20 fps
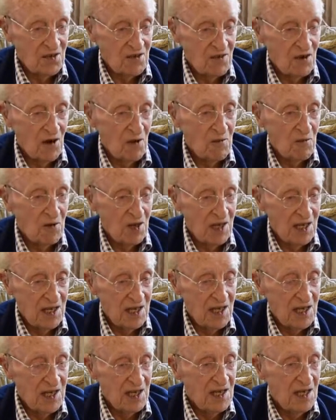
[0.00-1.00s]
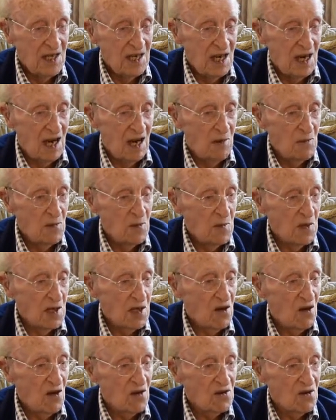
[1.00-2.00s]
from the army
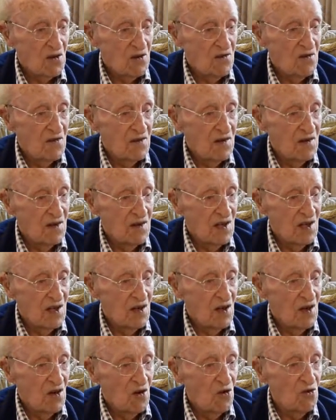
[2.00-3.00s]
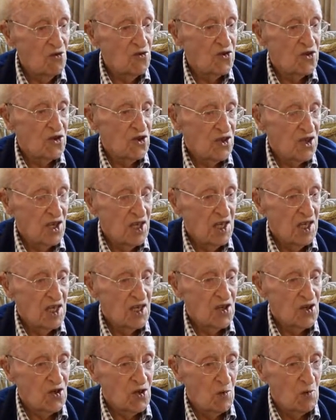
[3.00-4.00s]
because of ulcers in
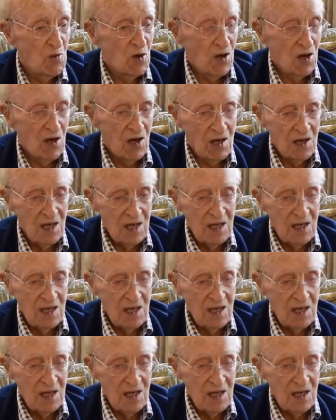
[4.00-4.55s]
his stomach.